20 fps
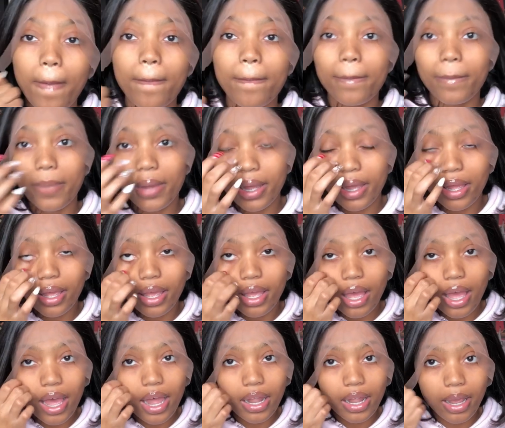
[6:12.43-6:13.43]

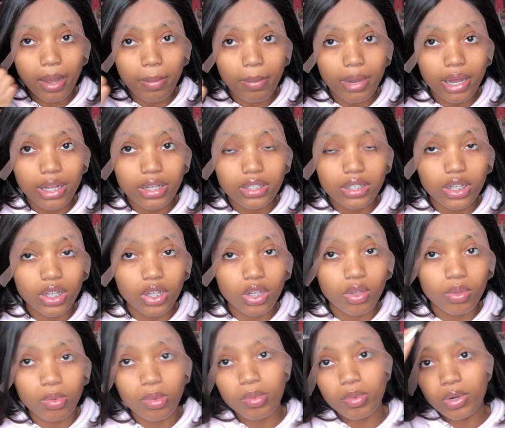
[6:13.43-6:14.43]
But I like mine to look a
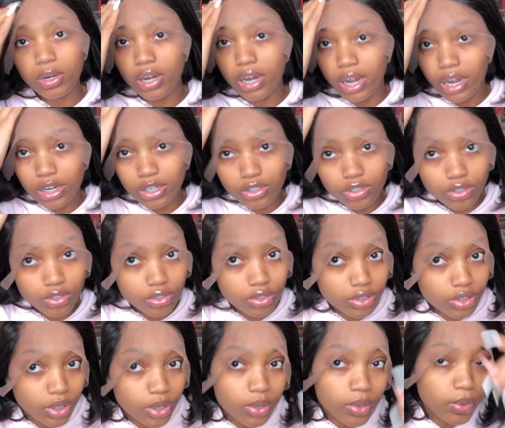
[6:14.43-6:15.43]
little bit more natural,
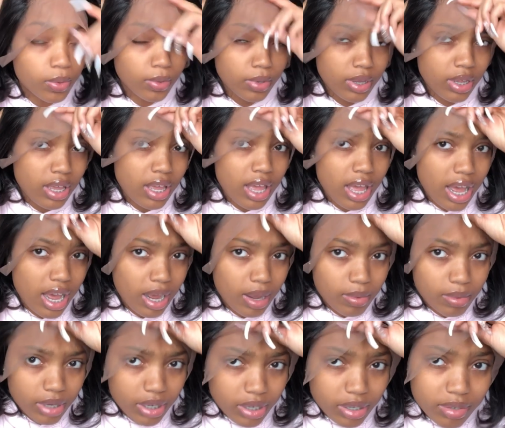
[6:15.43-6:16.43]
so I
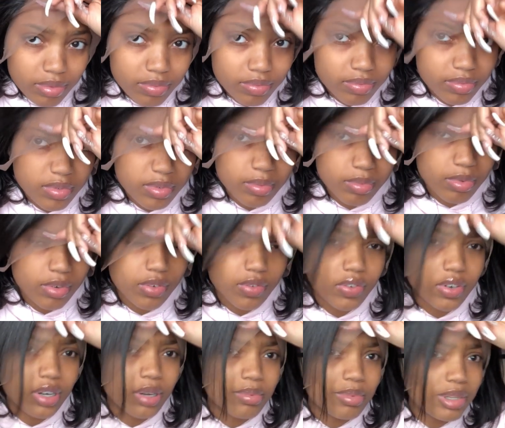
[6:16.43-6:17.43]
wouldn't
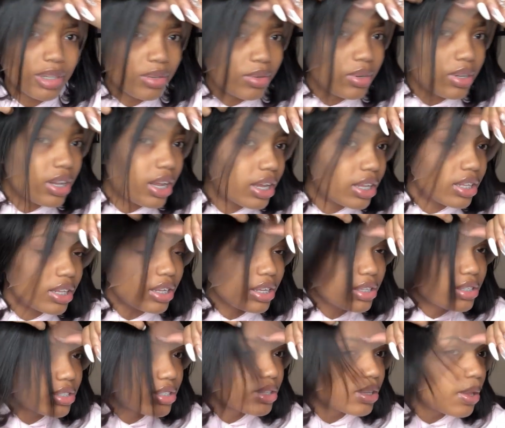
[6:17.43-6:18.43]
preferably do it like
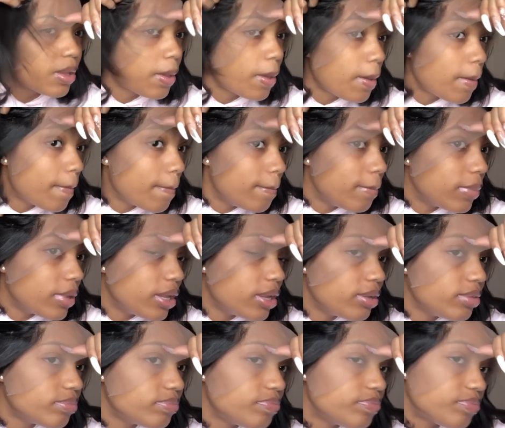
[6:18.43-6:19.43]
this.
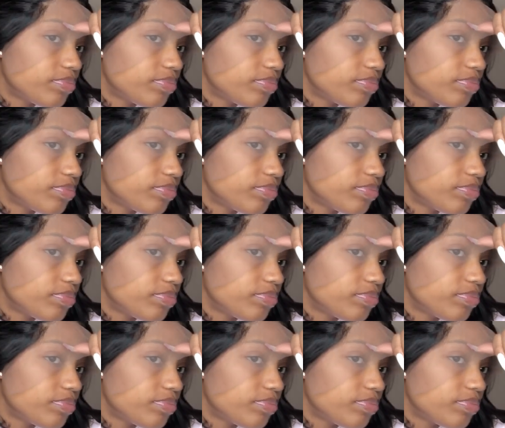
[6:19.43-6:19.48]
But